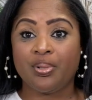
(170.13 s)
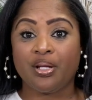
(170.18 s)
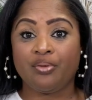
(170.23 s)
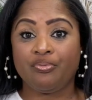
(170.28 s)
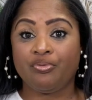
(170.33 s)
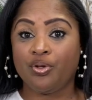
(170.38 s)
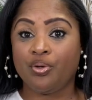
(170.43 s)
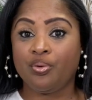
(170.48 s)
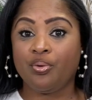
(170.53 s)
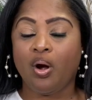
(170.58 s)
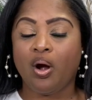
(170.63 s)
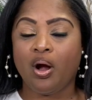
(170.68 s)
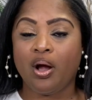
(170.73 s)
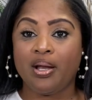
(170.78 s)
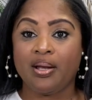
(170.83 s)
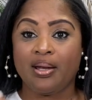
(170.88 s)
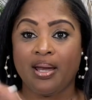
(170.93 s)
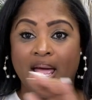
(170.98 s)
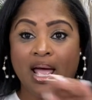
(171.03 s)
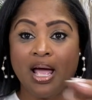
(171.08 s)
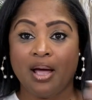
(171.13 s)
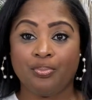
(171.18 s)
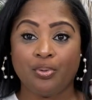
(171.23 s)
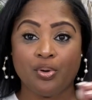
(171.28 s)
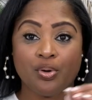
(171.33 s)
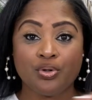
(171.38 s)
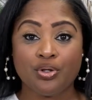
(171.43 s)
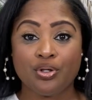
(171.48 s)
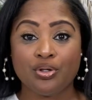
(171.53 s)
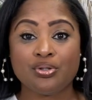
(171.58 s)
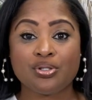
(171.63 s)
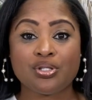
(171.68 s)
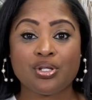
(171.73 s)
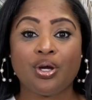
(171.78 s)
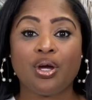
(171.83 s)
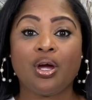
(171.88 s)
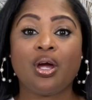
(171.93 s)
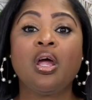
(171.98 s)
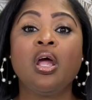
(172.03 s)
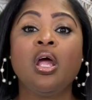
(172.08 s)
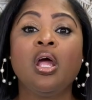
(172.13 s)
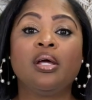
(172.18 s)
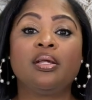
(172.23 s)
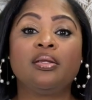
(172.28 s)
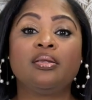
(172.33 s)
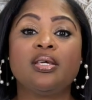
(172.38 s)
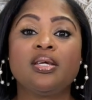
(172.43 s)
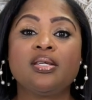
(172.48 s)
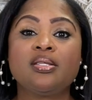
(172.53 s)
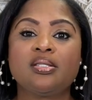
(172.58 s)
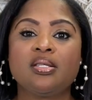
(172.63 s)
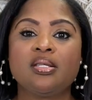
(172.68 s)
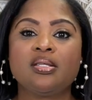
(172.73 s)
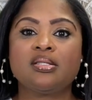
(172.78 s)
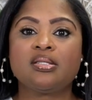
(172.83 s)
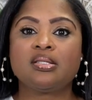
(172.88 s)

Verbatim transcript: but if you are an Apple user, this is